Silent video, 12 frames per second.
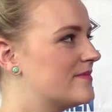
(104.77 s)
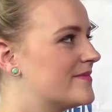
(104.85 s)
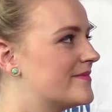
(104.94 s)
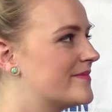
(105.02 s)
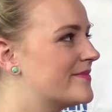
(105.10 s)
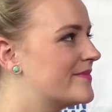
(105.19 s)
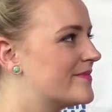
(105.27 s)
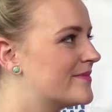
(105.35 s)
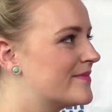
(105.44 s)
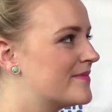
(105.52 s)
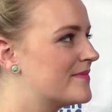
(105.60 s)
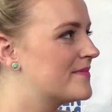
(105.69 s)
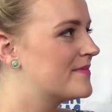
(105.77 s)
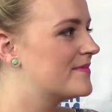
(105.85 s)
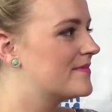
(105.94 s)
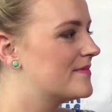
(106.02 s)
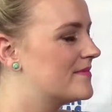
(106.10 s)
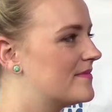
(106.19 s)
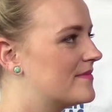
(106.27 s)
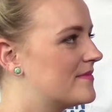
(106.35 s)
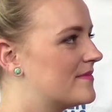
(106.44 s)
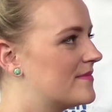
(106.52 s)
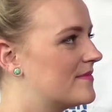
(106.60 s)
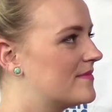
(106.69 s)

This person isn't speaking.